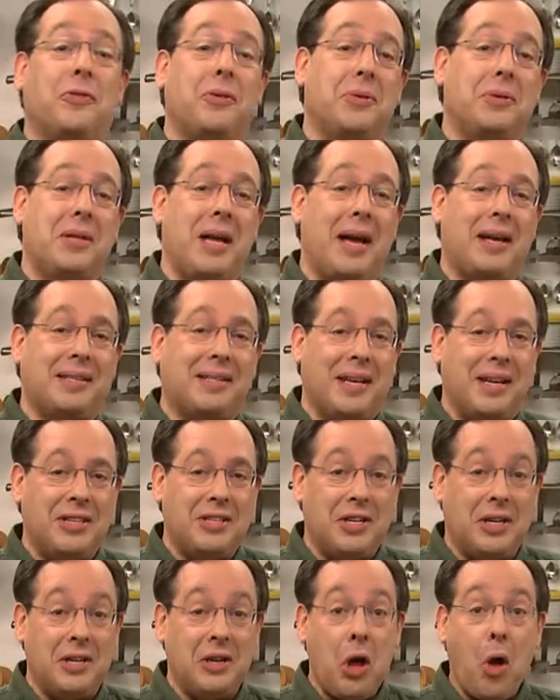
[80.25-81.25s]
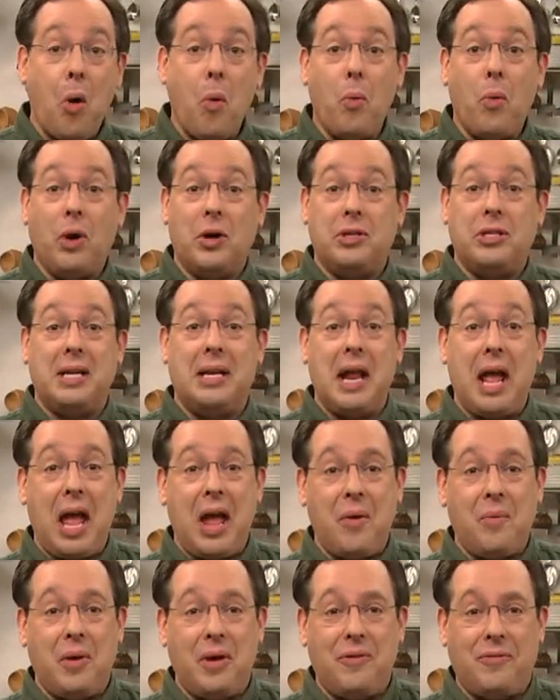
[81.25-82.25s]
Food Test Kitchen, where
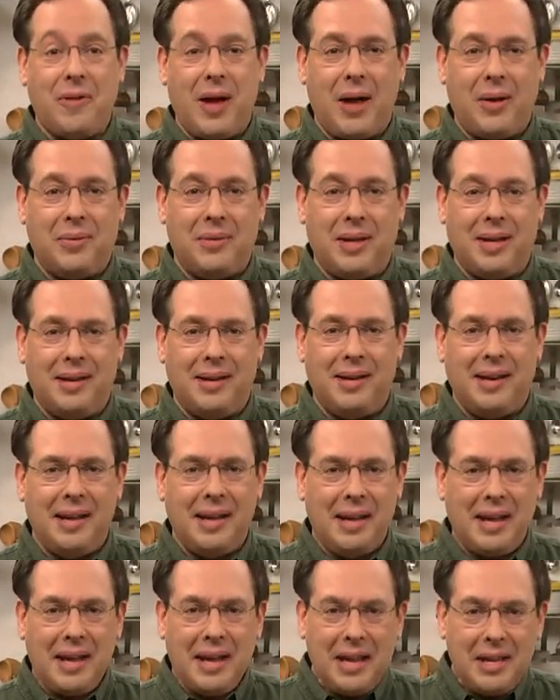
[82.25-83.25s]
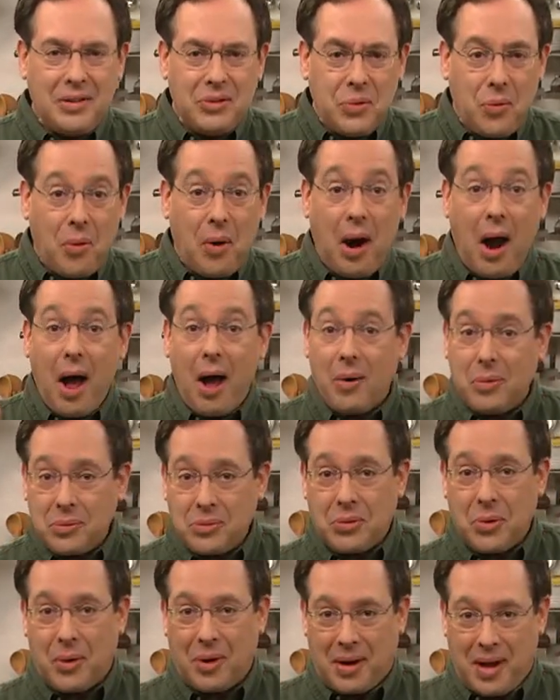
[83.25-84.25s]
today we found an
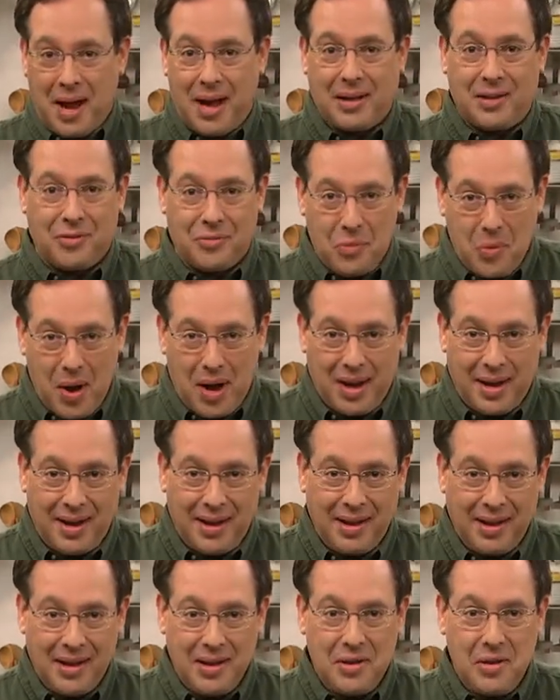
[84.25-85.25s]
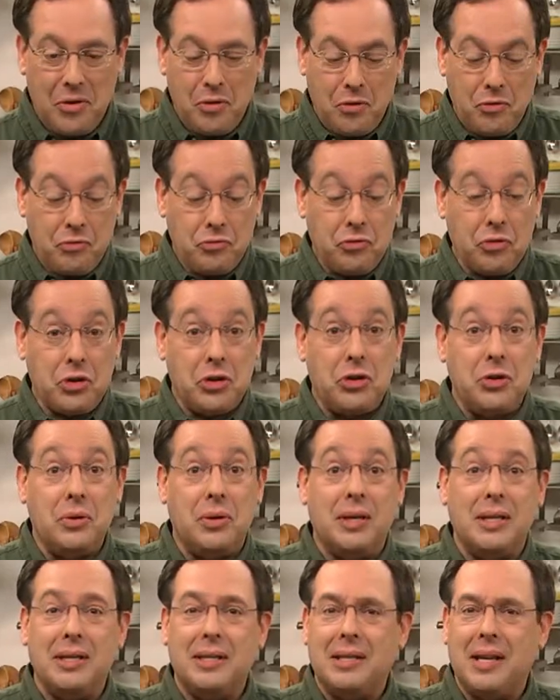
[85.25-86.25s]
indoor-outdoor kind of way for you
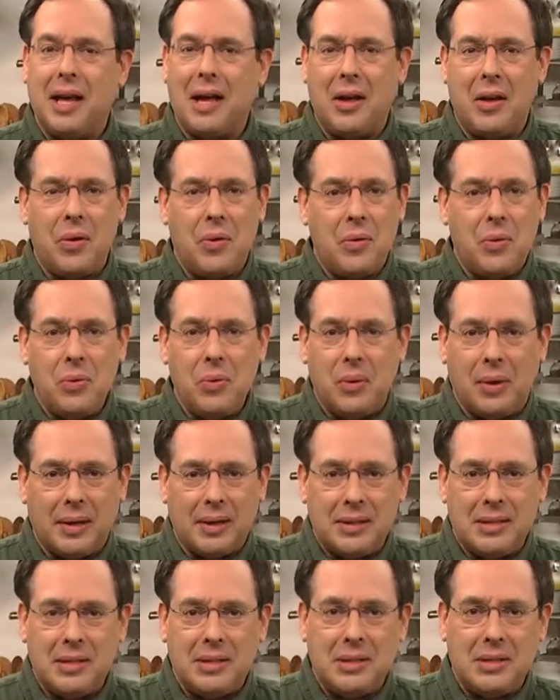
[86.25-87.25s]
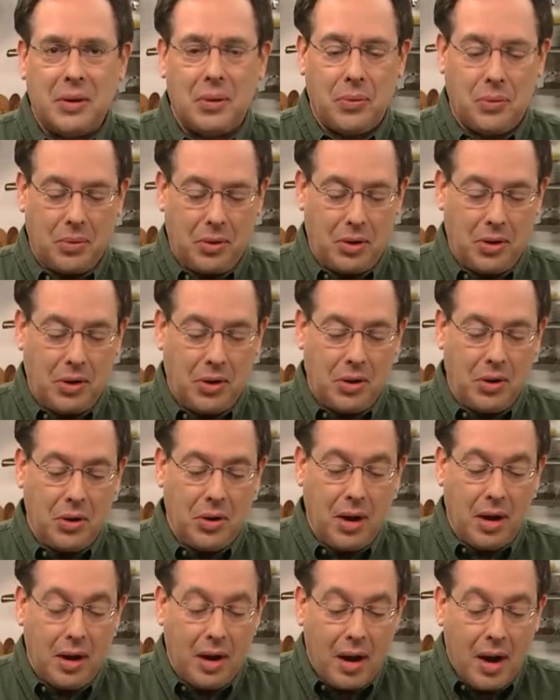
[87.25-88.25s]
to say, ooh, it's so
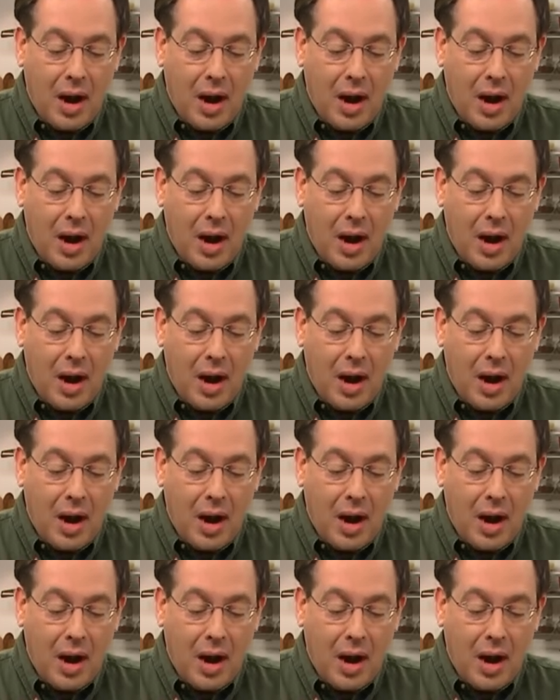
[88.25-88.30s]
good.